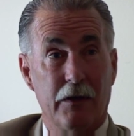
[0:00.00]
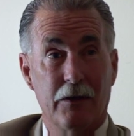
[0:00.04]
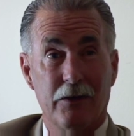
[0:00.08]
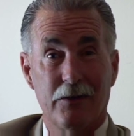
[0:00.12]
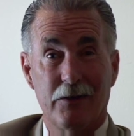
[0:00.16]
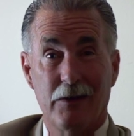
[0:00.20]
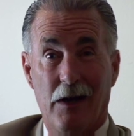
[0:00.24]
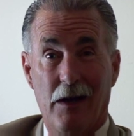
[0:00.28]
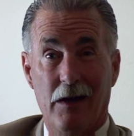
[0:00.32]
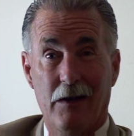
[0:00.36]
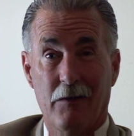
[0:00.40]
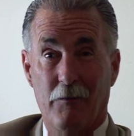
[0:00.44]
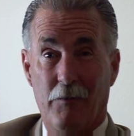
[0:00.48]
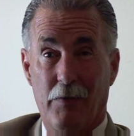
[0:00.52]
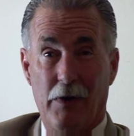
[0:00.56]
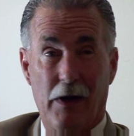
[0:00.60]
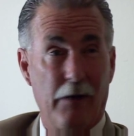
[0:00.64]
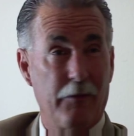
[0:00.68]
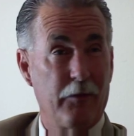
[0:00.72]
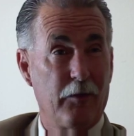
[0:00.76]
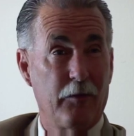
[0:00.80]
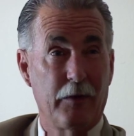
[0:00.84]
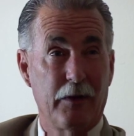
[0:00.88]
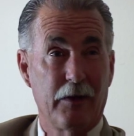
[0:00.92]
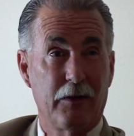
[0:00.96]
you're talking
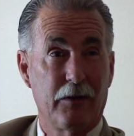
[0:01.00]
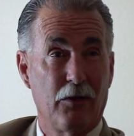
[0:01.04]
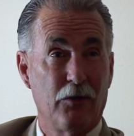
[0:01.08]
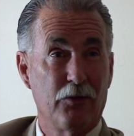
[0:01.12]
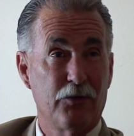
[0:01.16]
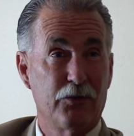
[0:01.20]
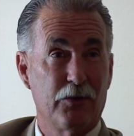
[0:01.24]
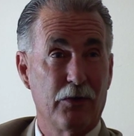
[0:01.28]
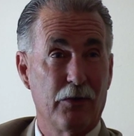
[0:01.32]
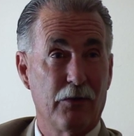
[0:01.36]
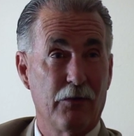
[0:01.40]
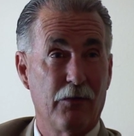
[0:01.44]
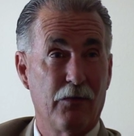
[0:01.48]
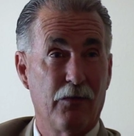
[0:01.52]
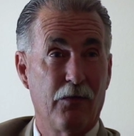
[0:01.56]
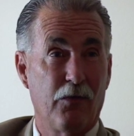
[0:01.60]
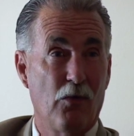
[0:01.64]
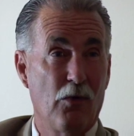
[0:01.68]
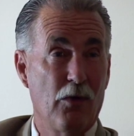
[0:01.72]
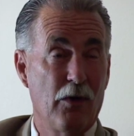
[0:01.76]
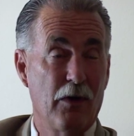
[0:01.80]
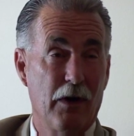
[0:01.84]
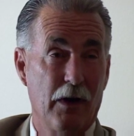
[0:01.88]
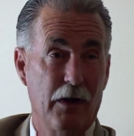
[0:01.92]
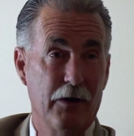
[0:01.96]
probably close to
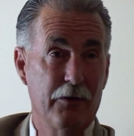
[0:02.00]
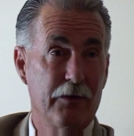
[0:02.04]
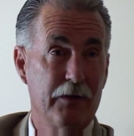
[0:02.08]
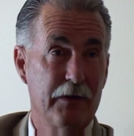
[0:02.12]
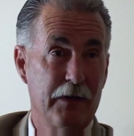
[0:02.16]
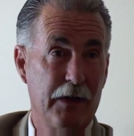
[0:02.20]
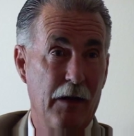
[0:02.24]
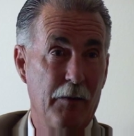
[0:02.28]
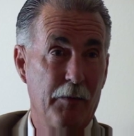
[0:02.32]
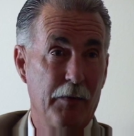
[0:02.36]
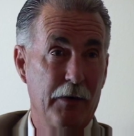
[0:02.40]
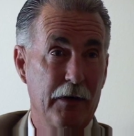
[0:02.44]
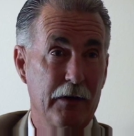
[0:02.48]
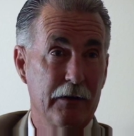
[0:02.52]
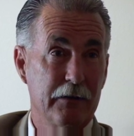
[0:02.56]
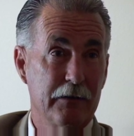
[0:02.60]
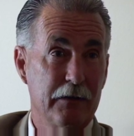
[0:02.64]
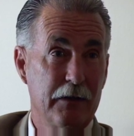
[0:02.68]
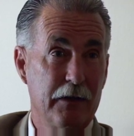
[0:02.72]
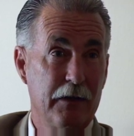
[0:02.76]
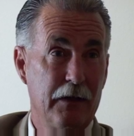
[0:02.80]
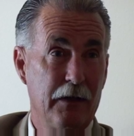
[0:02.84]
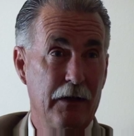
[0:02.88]
400 deputies.